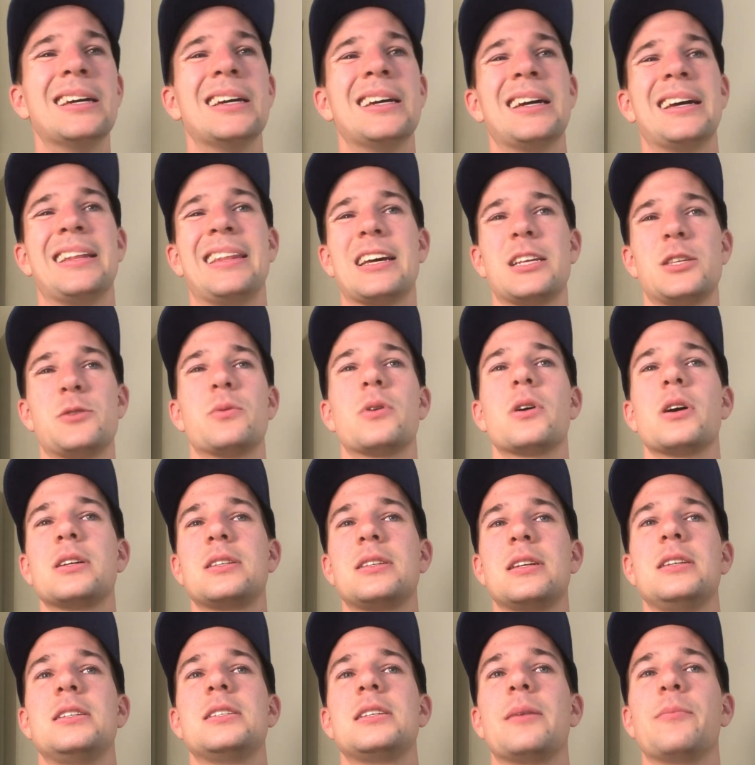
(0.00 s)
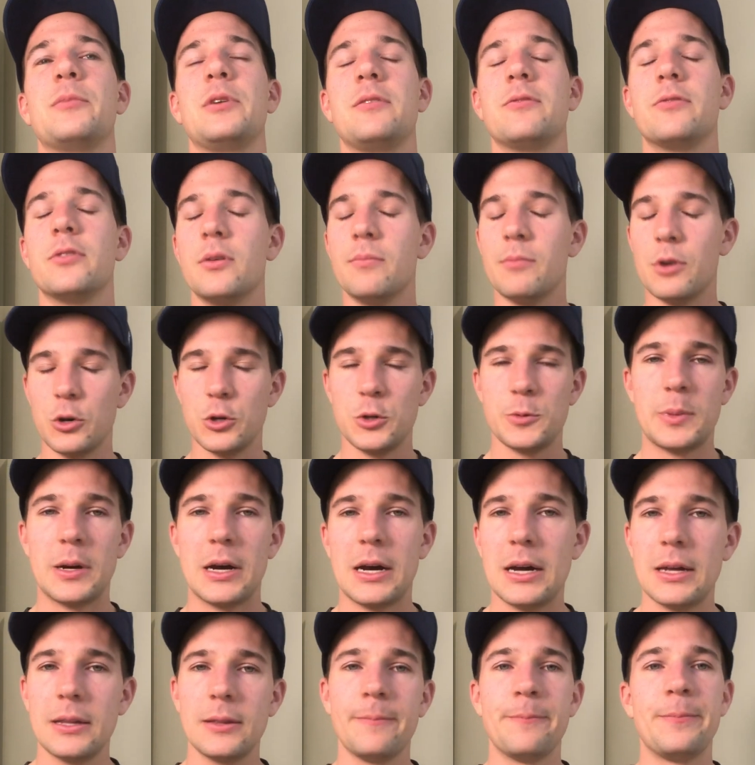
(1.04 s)
And that's where I see something, for the most
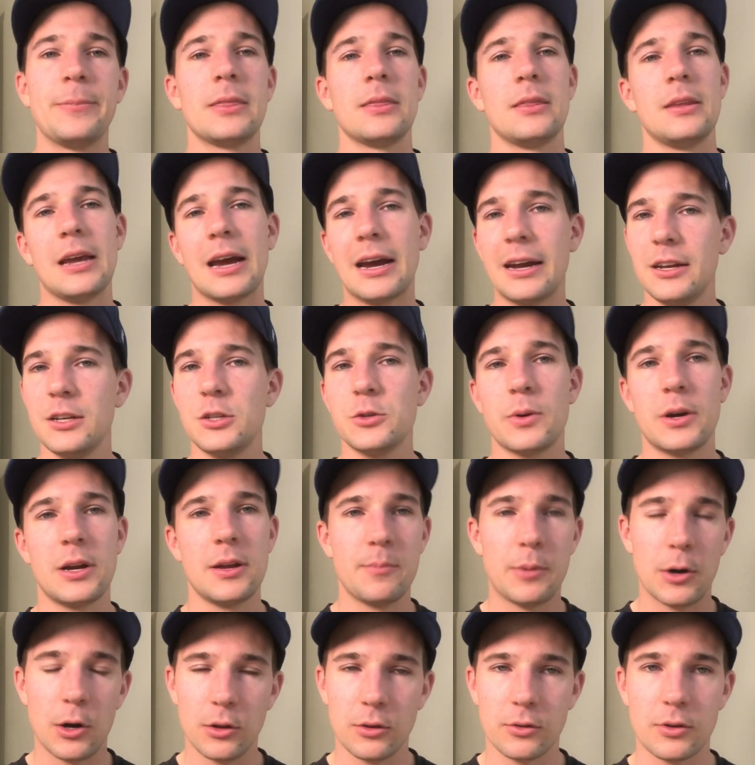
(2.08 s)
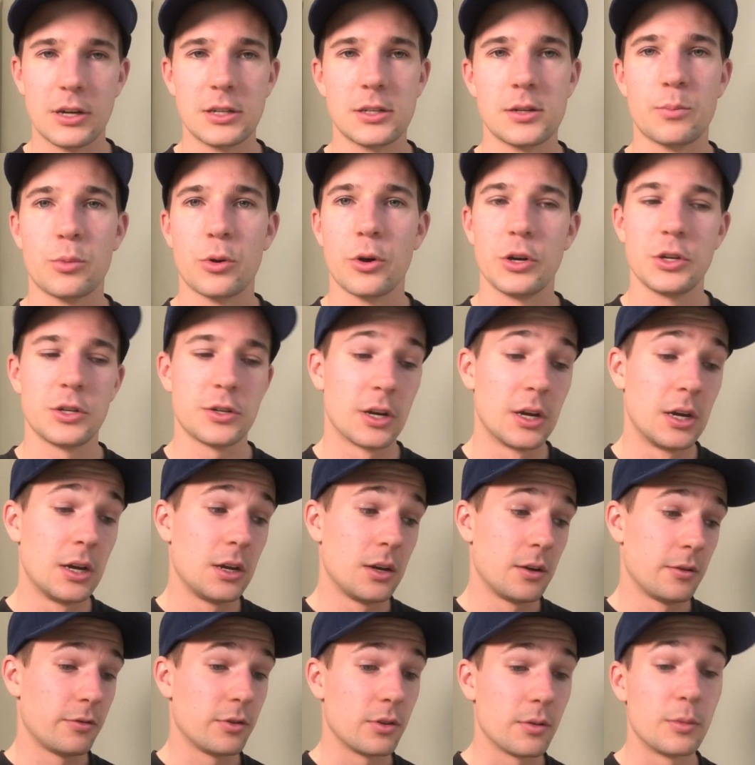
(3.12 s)
part, the 80-20 polarized approach
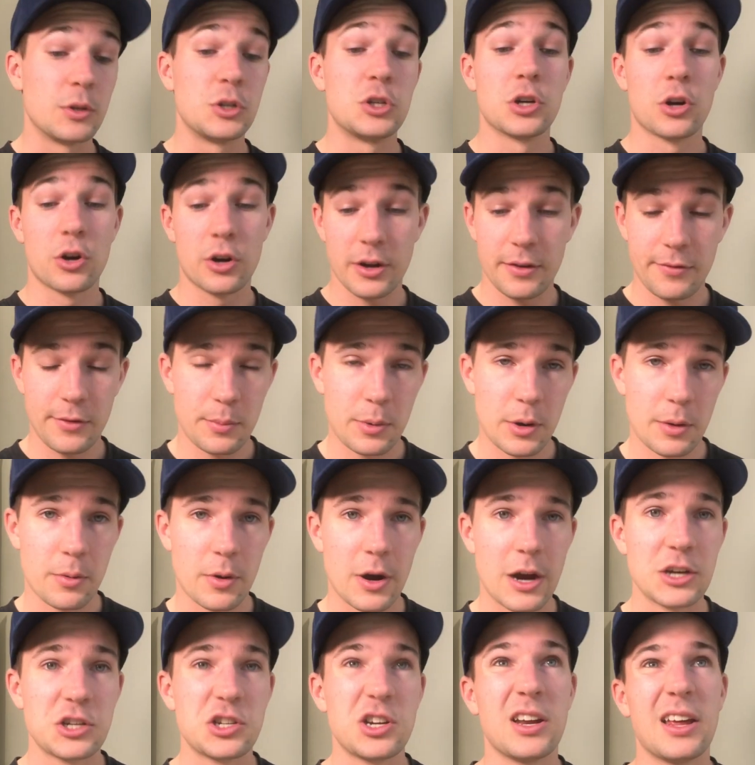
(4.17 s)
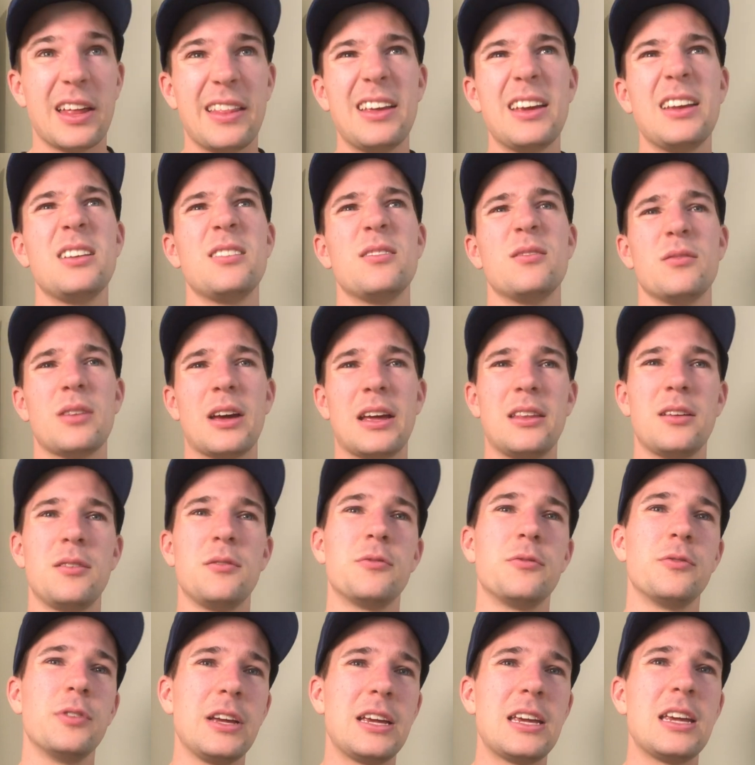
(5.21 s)
for the majority of your preparation, and then
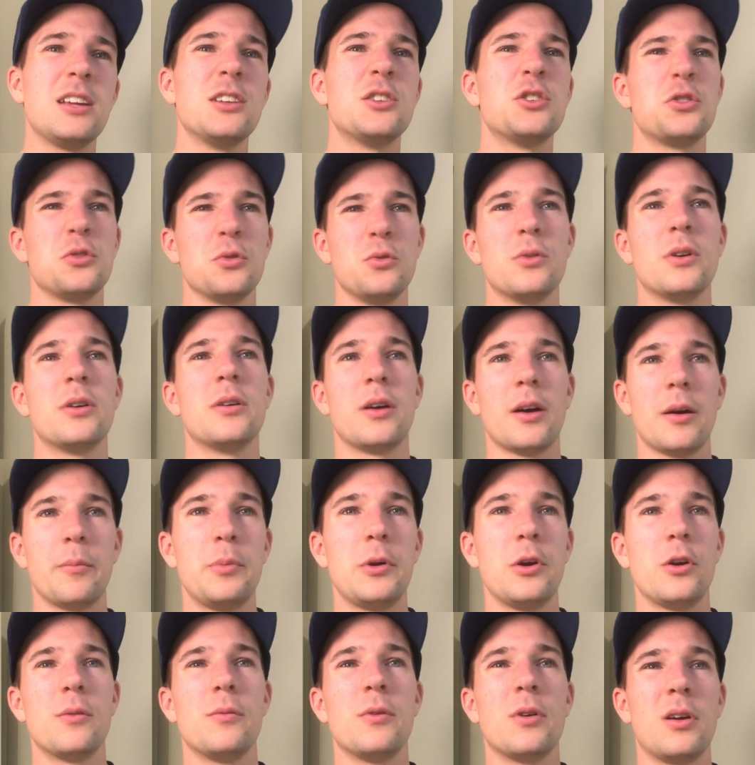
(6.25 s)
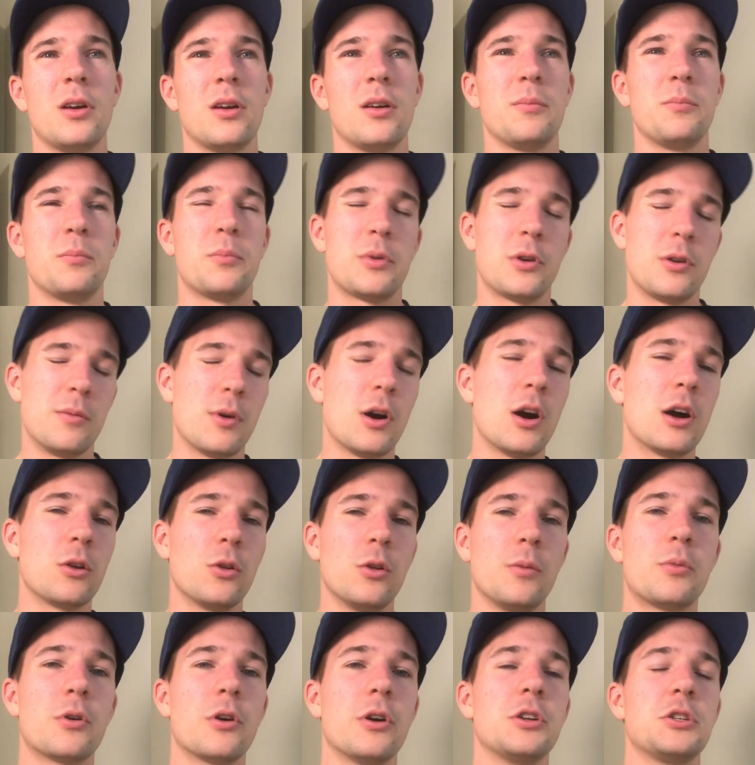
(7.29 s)
flicking to a pyramidal
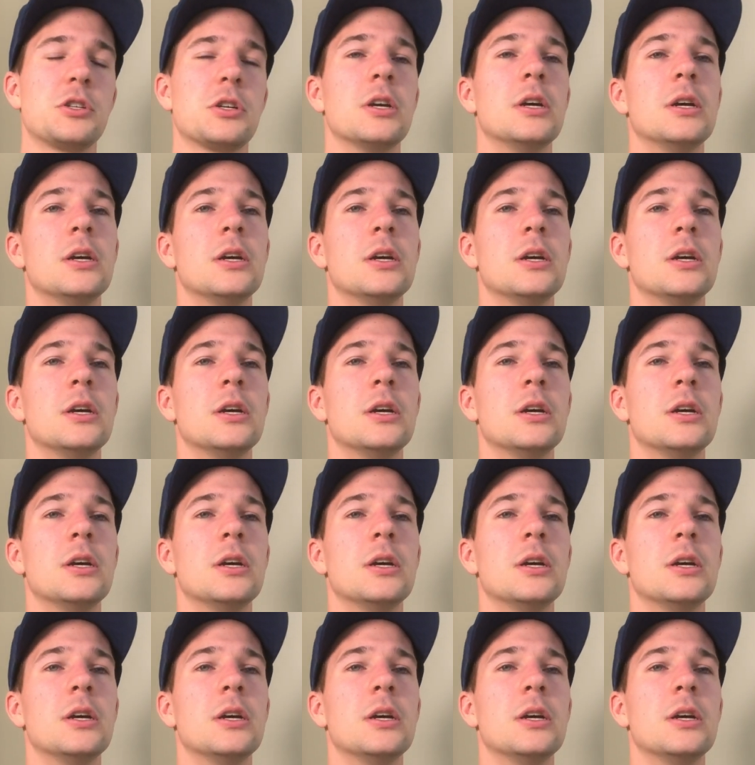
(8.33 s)
approach,